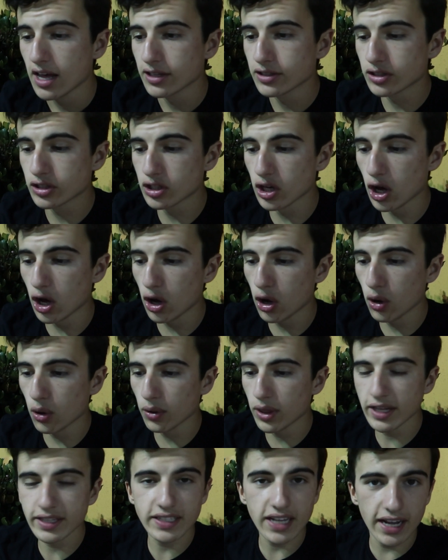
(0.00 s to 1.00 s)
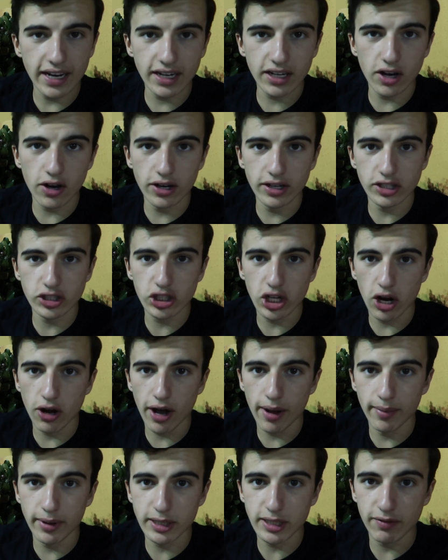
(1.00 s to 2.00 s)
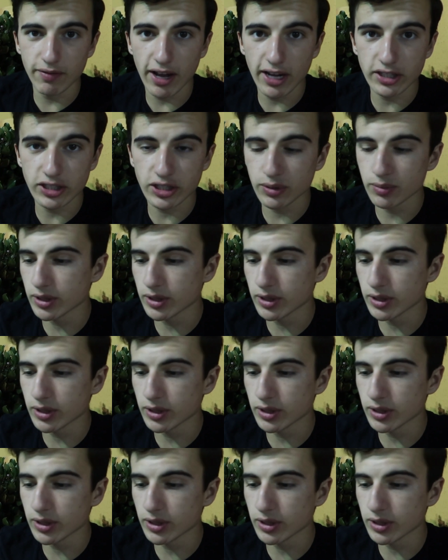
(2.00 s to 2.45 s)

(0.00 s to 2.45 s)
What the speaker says: So that's kind of going to show how much I've actually